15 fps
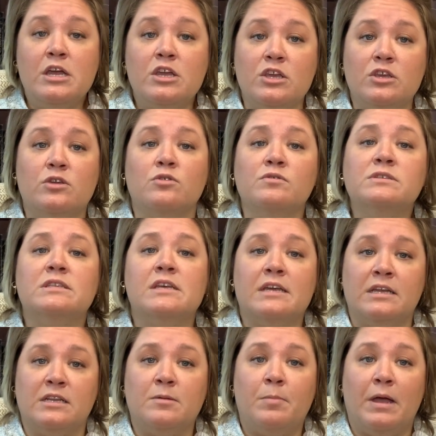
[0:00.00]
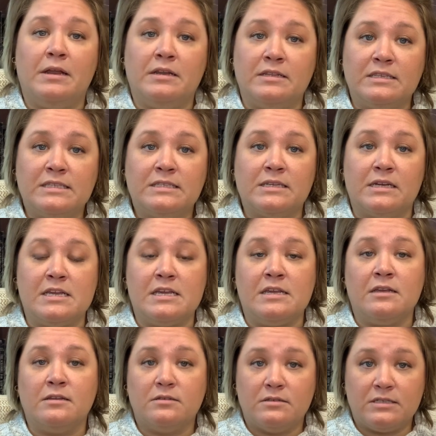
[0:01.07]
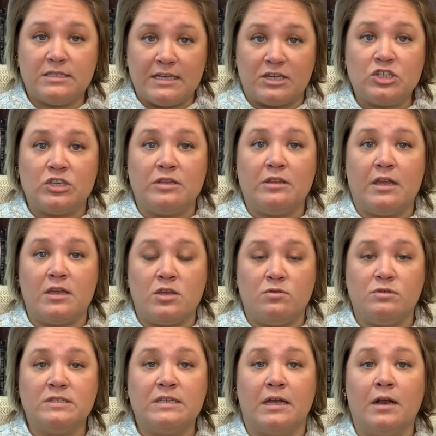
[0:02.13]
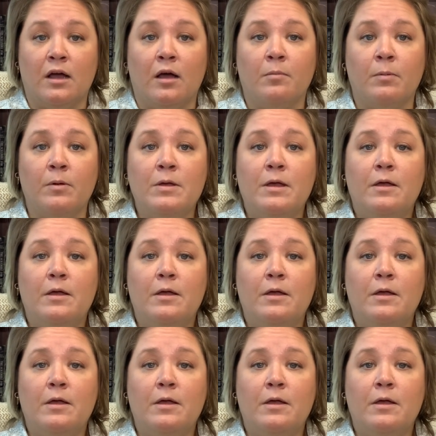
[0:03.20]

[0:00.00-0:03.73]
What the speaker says: use the independent study session that you set up